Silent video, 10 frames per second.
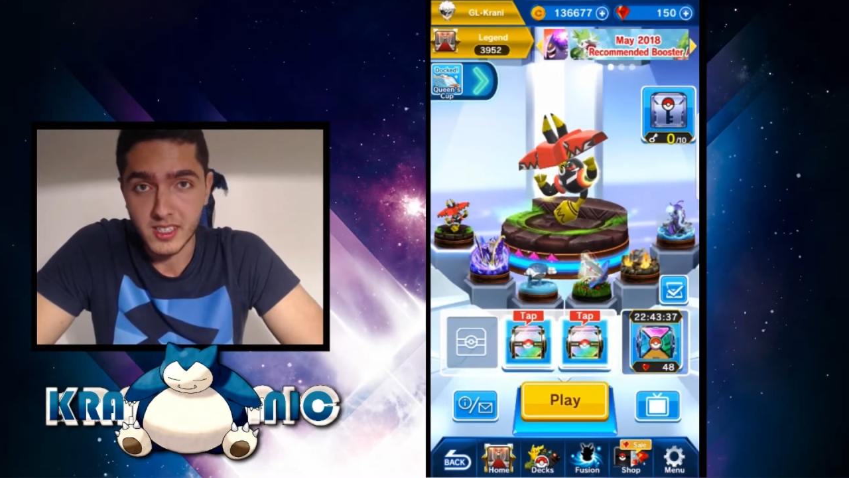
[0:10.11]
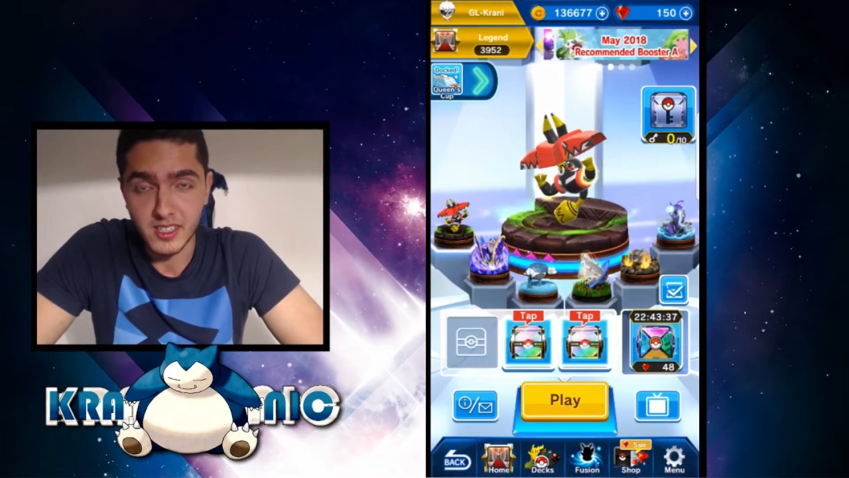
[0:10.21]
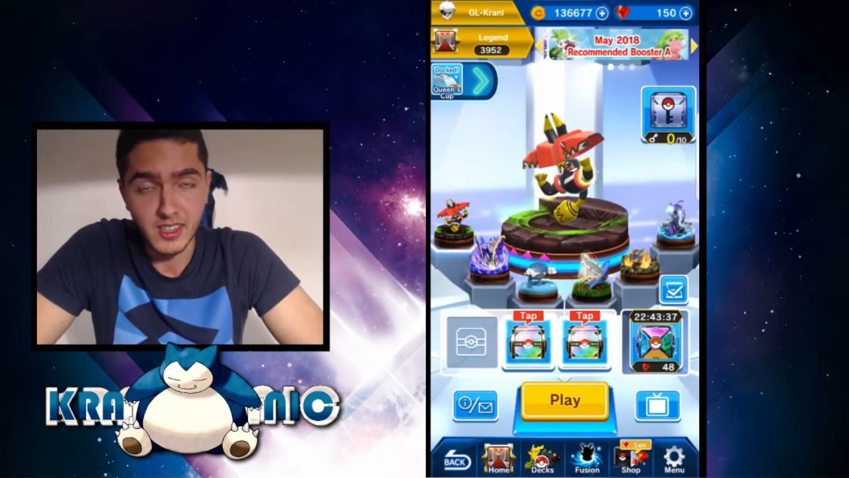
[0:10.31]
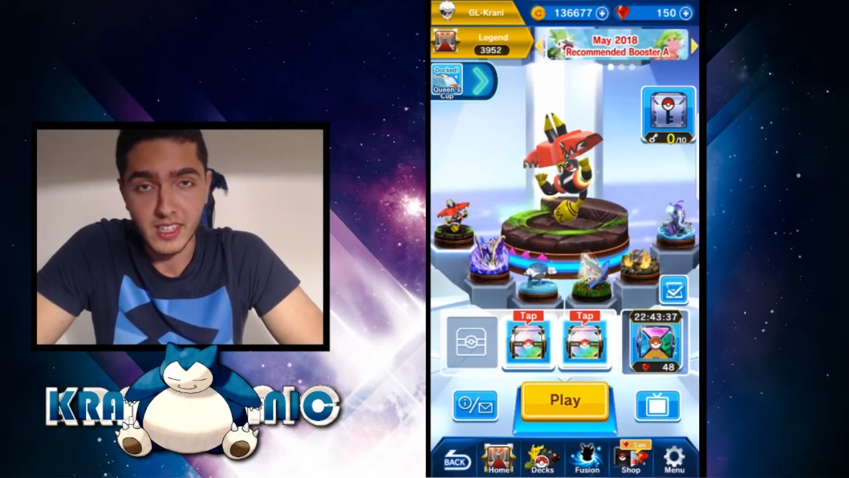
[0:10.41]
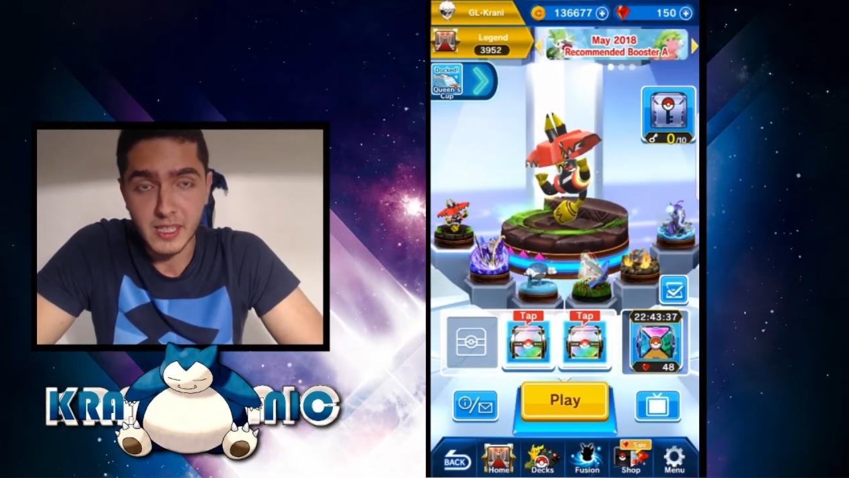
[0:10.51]

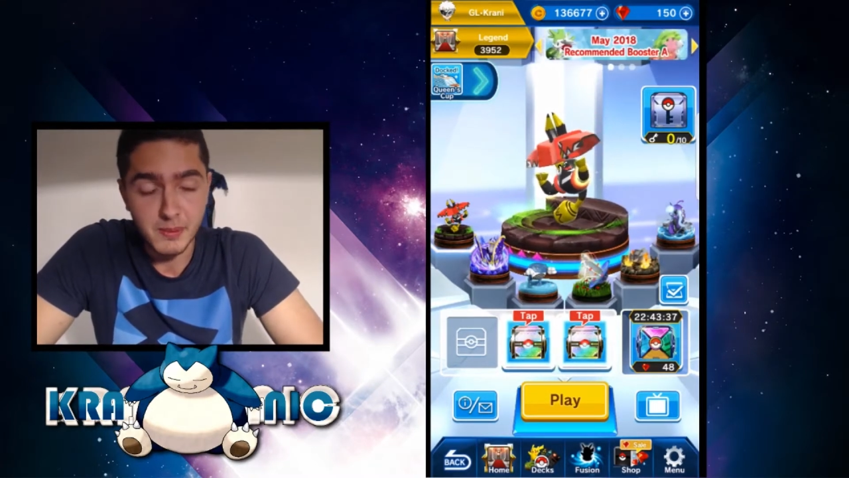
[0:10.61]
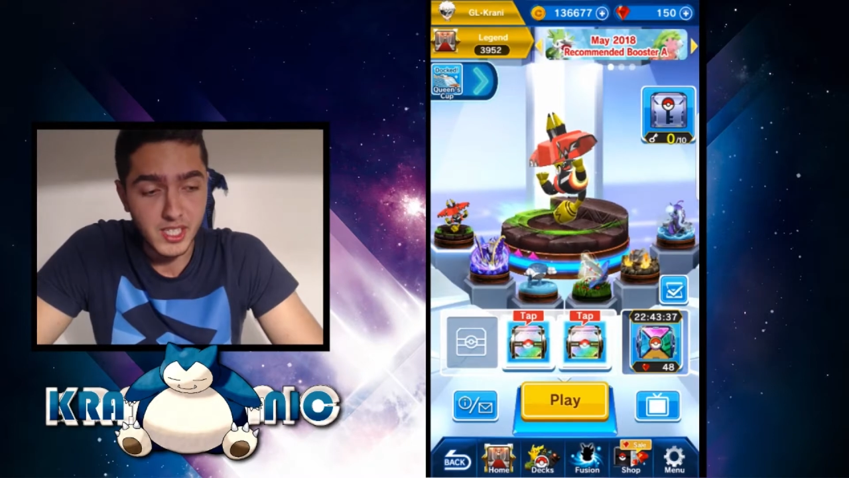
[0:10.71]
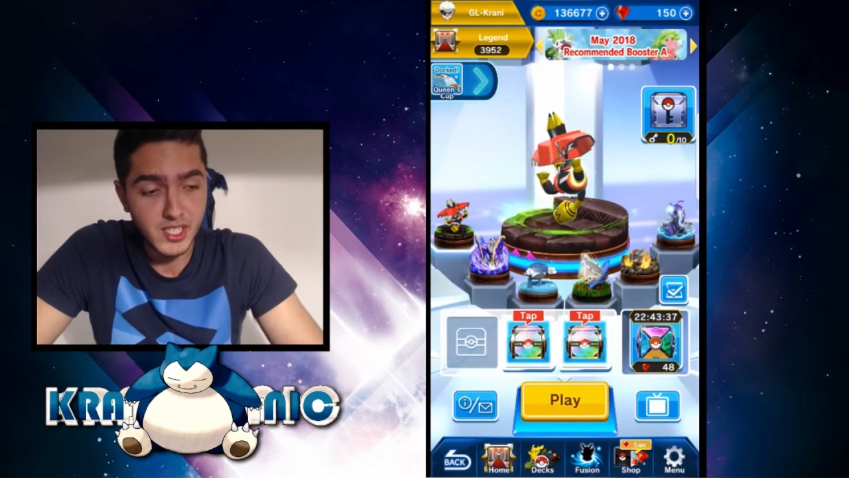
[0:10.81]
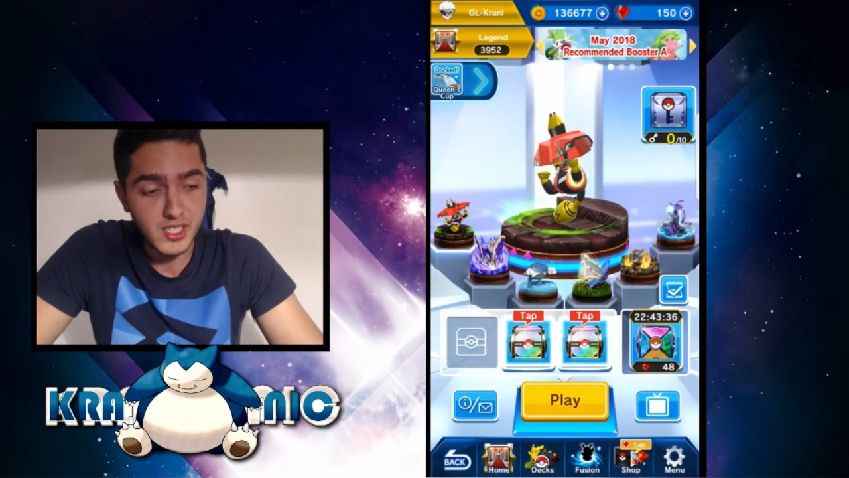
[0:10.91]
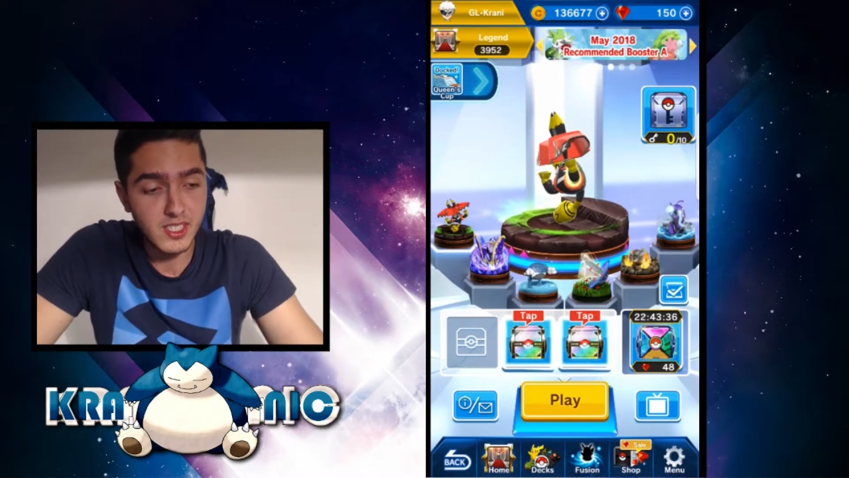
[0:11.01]
league
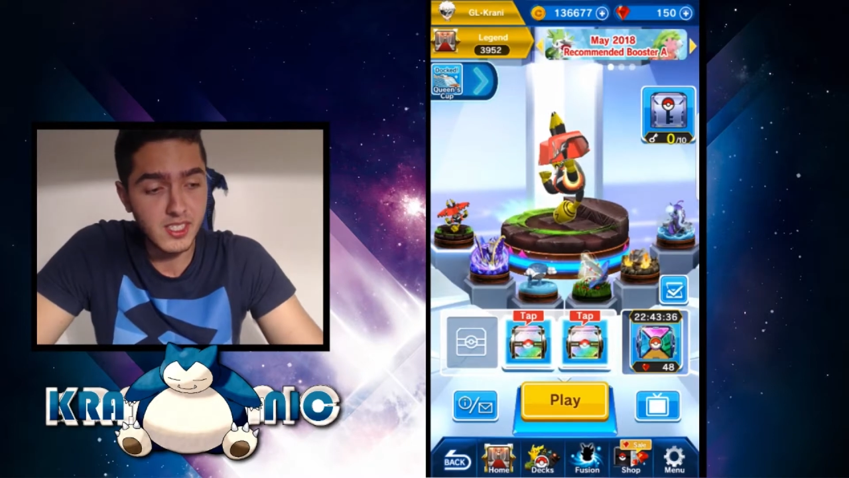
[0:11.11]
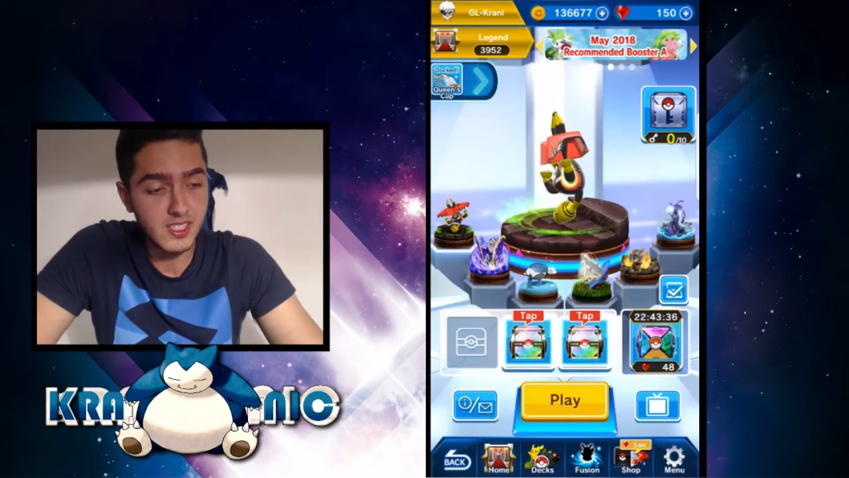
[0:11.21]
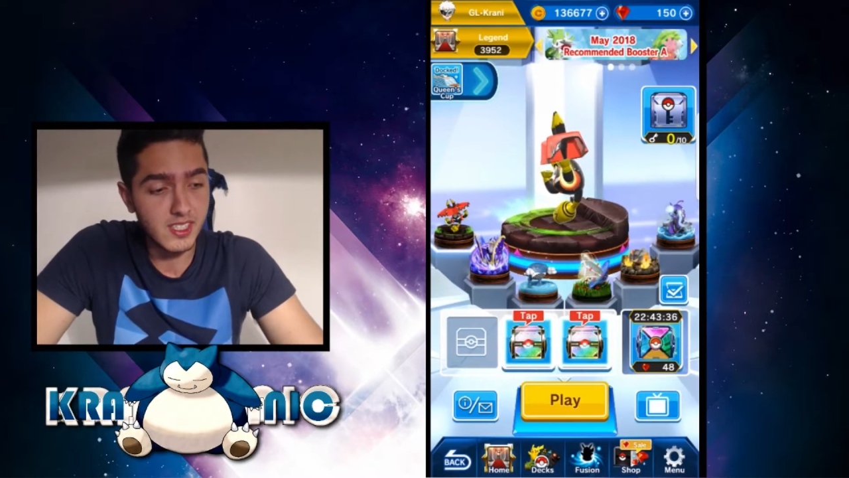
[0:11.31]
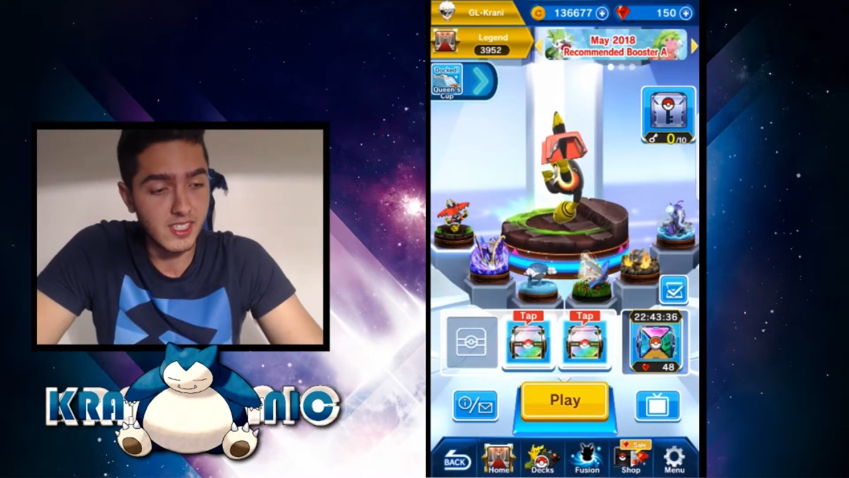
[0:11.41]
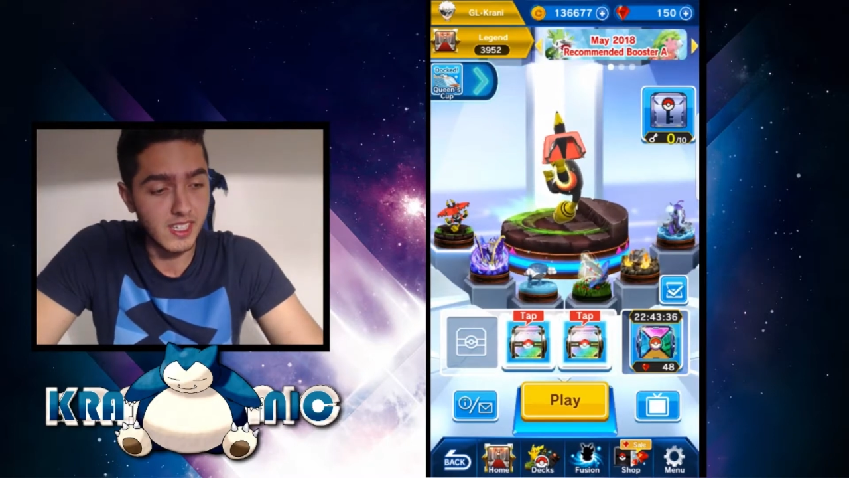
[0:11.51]

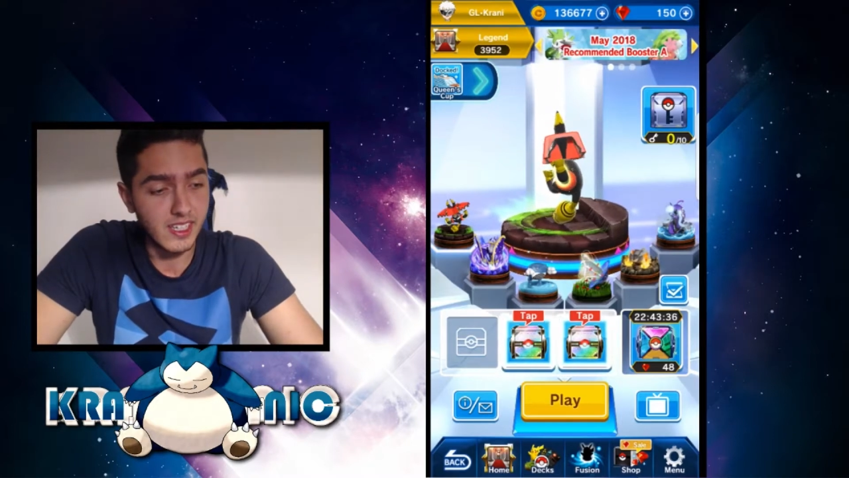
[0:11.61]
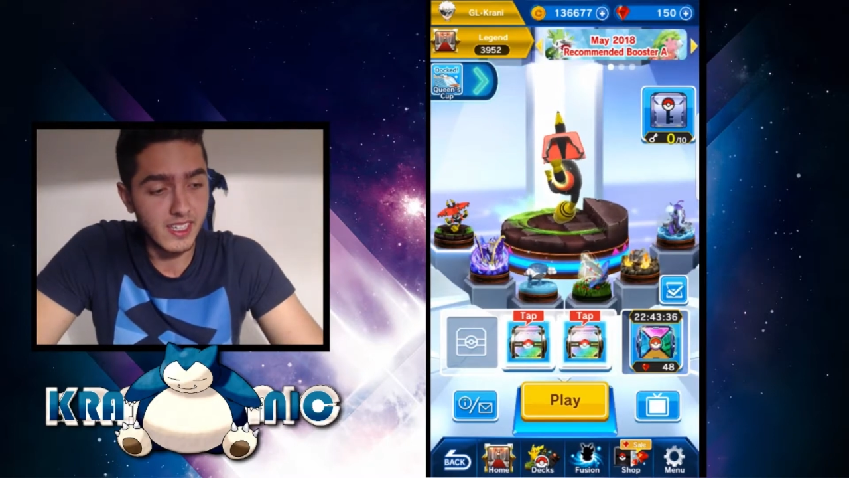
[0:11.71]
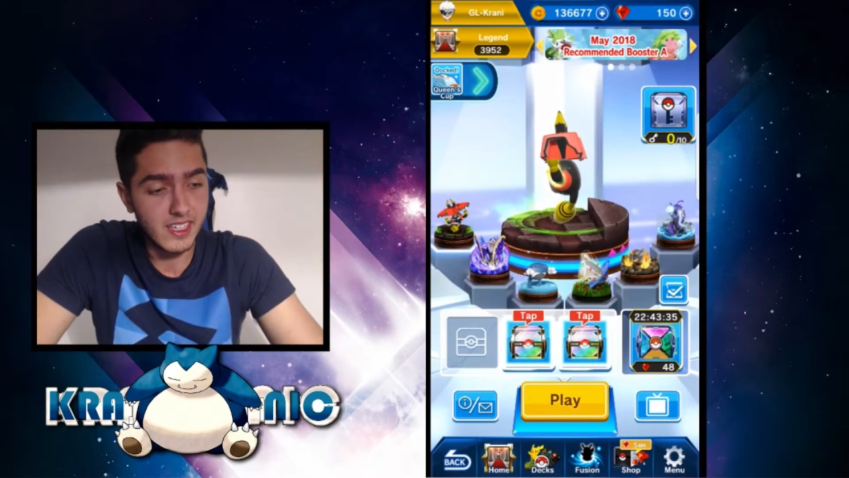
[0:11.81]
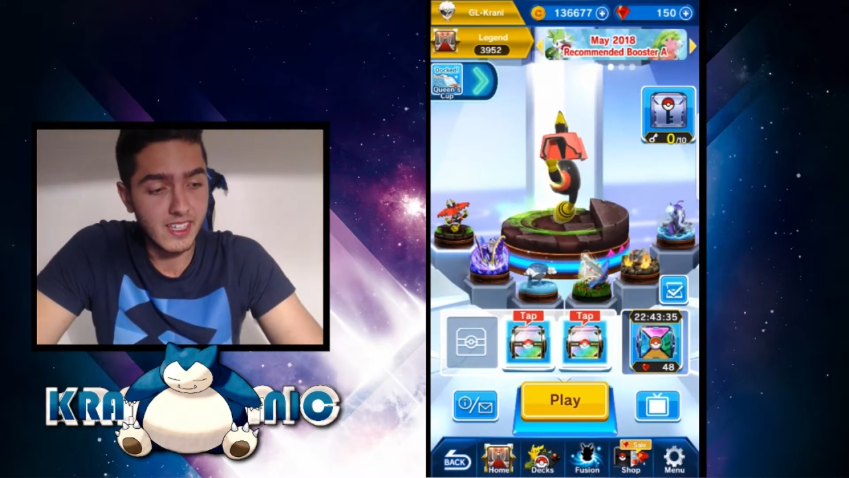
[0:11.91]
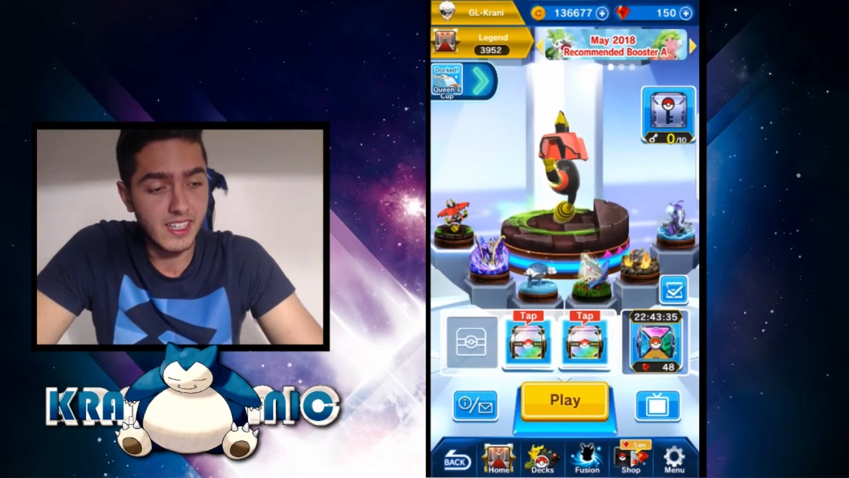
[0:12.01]
matches
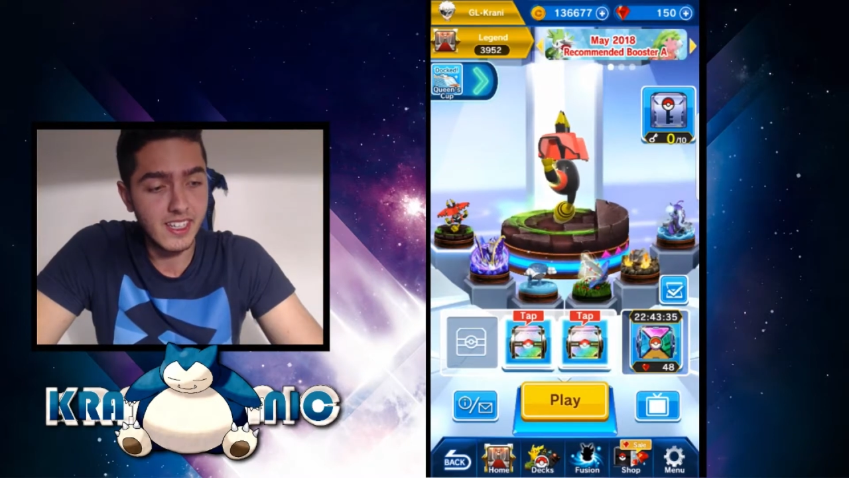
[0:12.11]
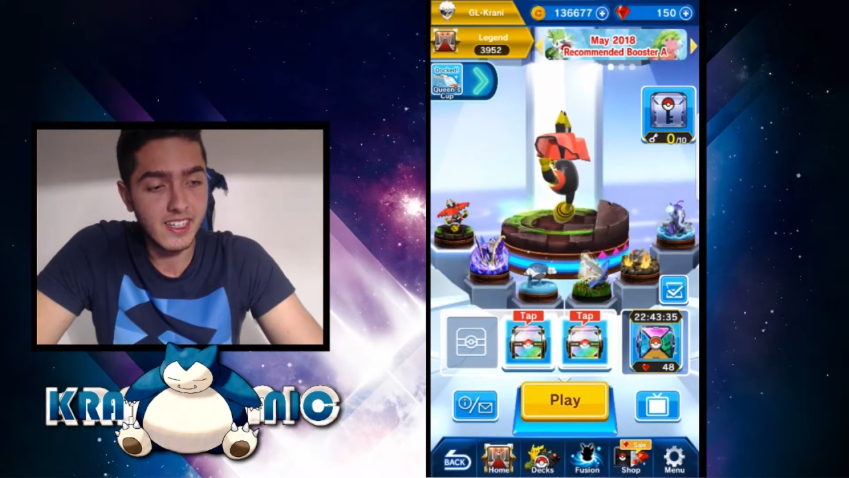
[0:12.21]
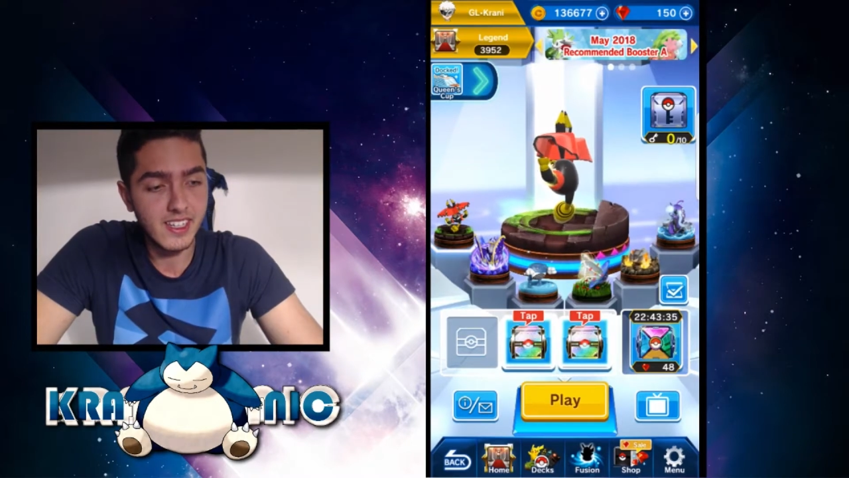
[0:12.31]
and